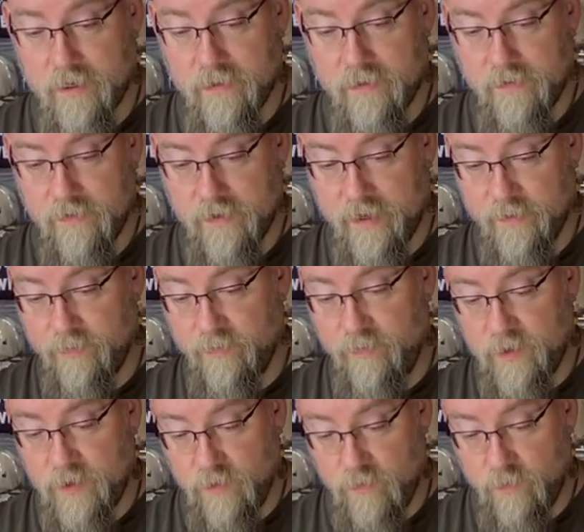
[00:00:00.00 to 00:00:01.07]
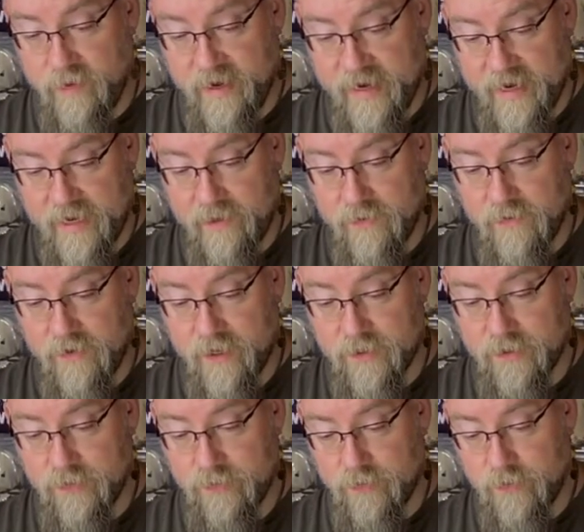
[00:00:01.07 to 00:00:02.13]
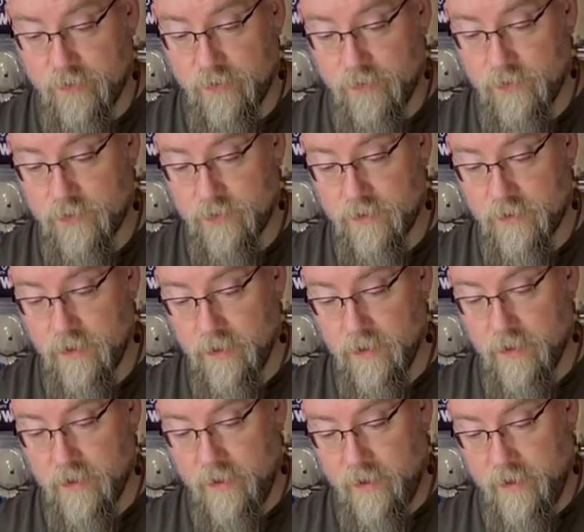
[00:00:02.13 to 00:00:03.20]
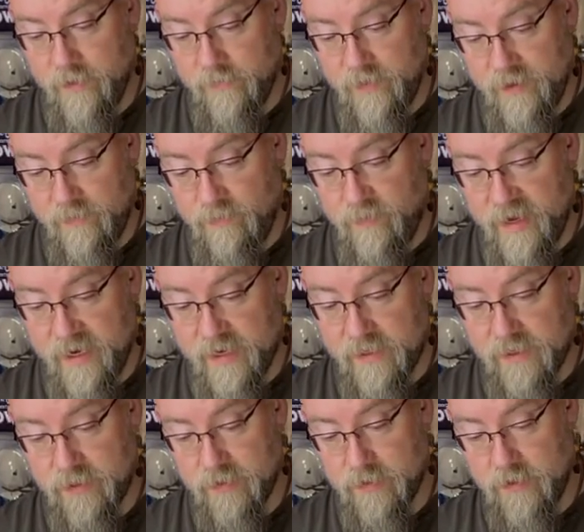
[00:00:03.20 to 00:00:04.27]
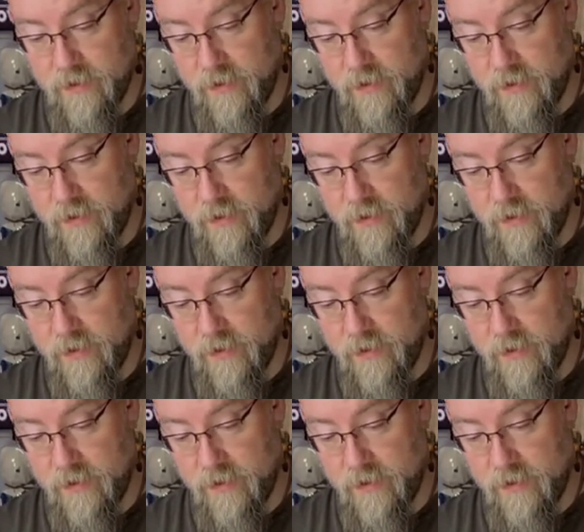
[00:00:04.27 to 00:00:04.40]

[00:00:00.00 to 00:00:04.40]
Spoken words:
They're not too baggy, they're not too loose. They bend so that